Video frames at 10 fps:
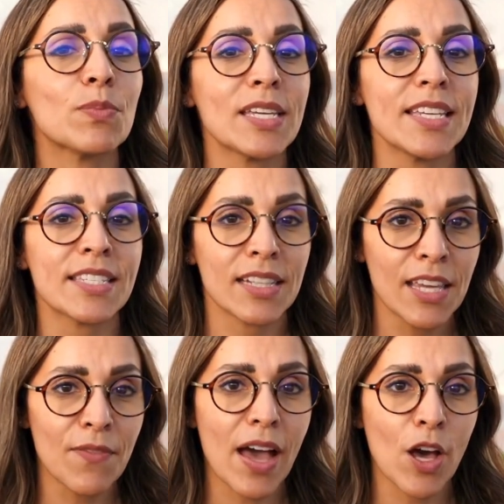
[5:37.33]
please
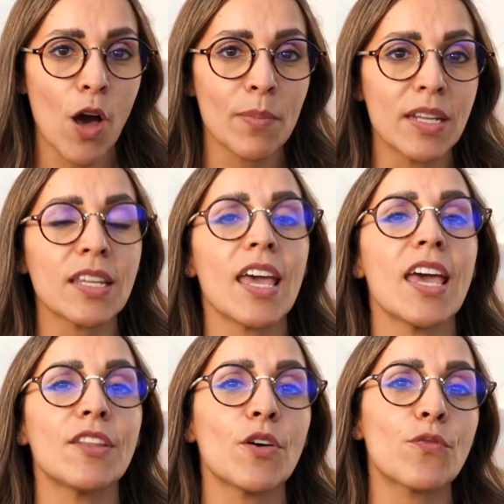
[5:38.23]
leave a comment
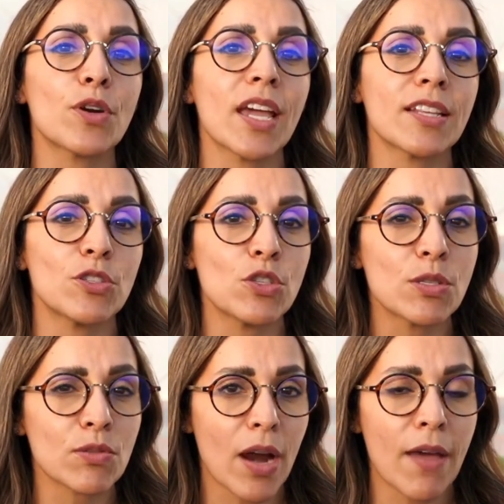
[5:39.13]
and don't forget to
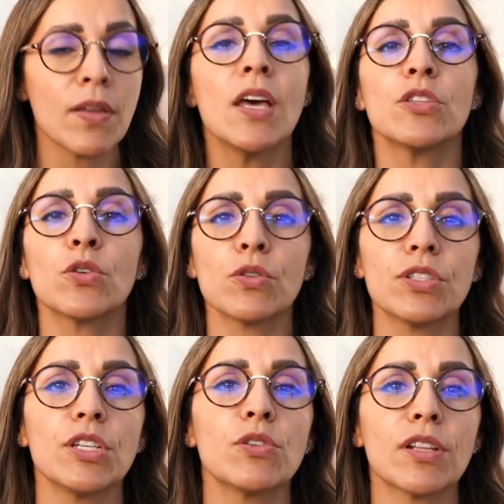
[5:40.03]
subscribe to
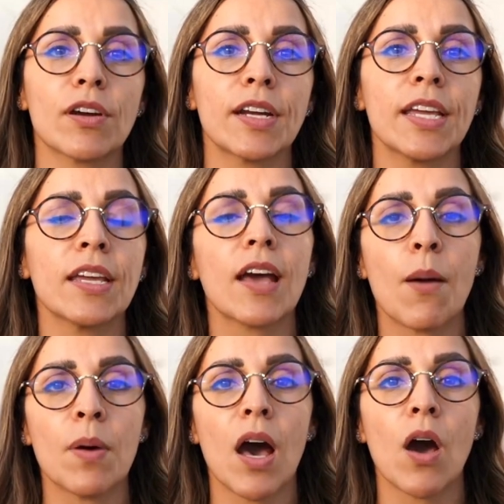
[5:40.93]
continue learning
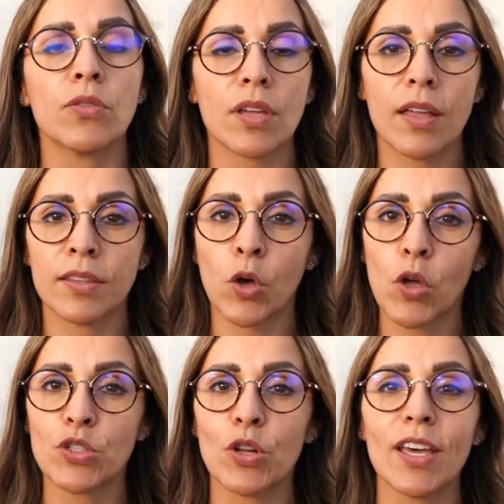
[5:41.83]
about
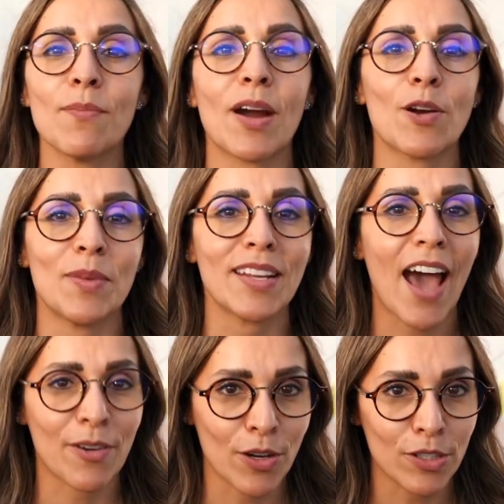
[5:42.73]
Control Environment
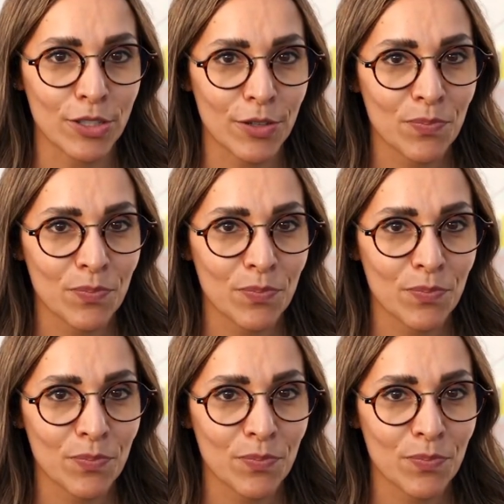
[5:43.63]
Agriculture.